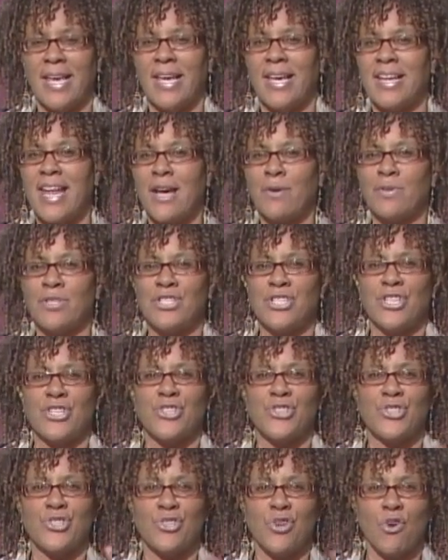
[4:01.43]
And I was
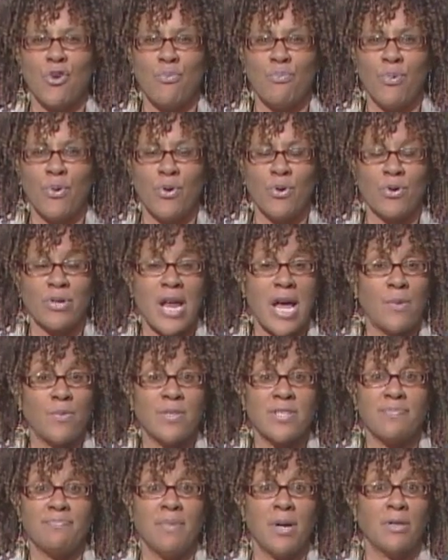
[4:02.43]
just so bored. I
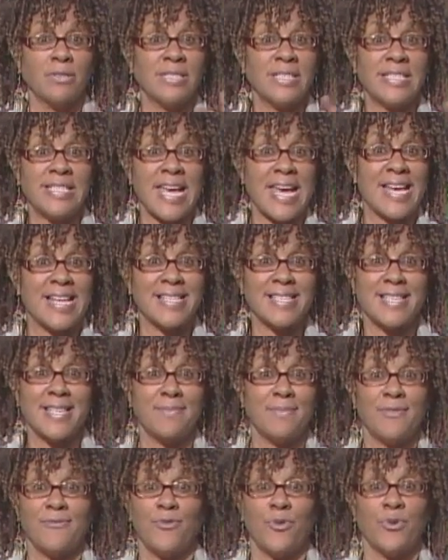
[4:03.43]
was
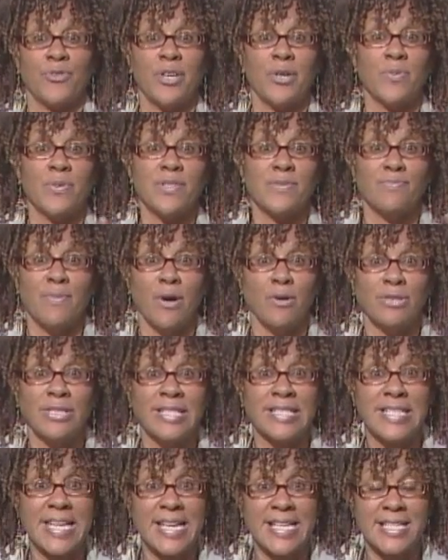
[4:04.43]
multitasking before there was
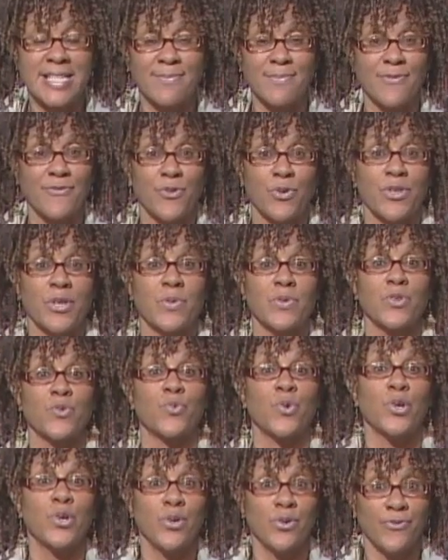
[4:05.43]
multitasking, before there was a
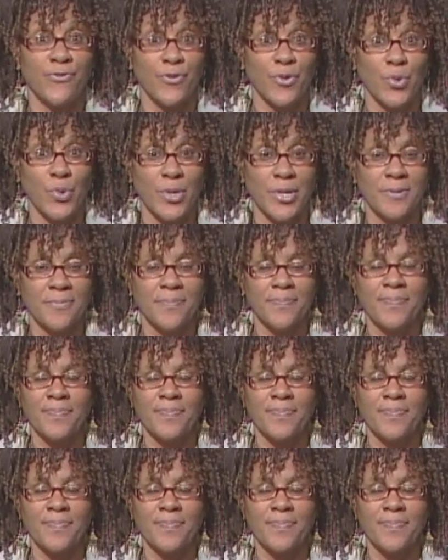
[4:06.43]
word for it.